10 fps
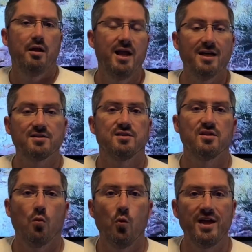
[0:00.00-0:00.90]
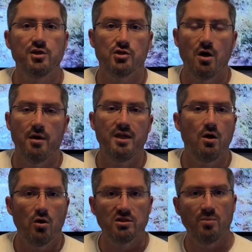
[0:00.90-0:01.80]
Next is the winch on the
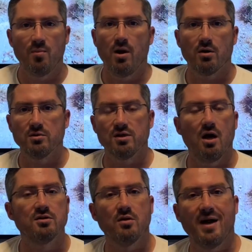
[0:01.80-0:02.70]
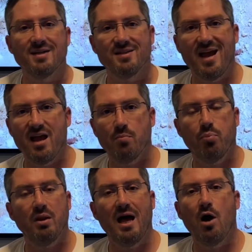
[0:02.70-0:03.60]
Ultimate models also has a
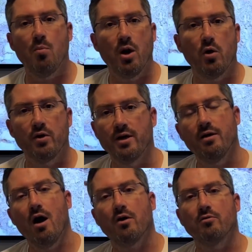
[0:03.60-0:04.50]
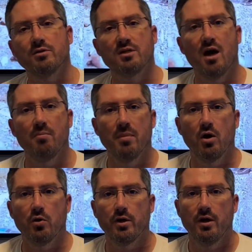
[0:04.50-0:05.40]
plow mode and an auto stop
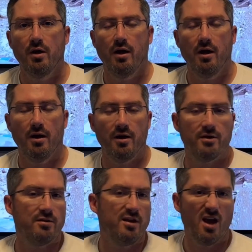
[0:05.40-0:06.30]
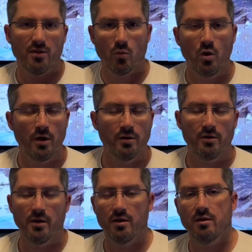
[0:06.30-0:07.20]
mode. The other one, or
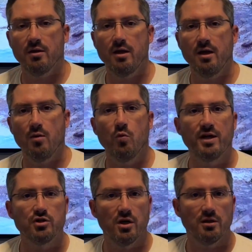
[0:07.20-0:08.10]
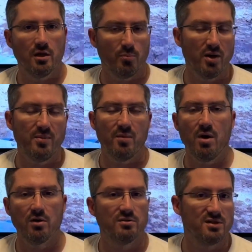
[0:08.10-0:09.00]
the winch on the premium
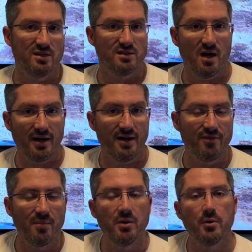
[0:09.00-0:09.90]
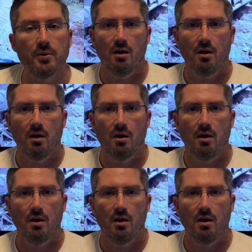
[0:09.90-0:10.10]
models, does not have that mode.